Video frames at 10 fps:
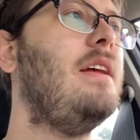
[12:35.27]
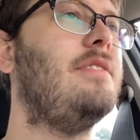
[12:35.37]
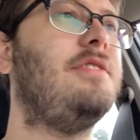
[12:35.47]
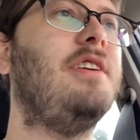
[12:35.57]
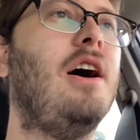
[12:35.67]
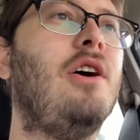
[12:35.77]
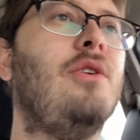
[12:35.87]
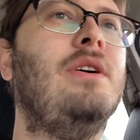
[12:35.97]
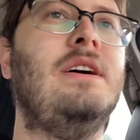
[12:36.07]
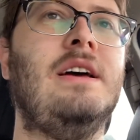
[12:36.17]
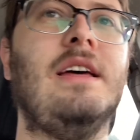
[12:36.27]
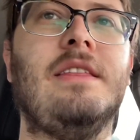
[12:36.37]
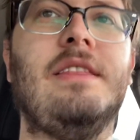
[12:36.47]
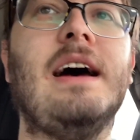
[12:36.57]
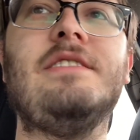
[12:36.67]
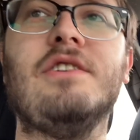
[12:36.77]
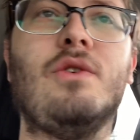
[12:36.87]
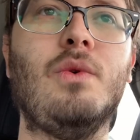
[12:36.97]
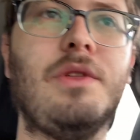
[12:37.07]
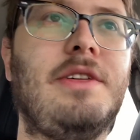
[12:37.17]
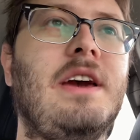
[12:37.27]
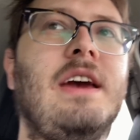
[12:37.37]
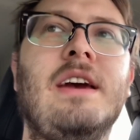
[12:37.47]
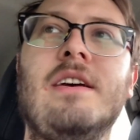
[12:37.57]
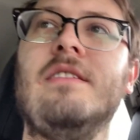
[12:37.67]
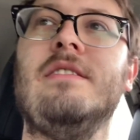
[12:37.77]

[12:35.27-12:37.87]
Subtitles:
So that's a cool thing.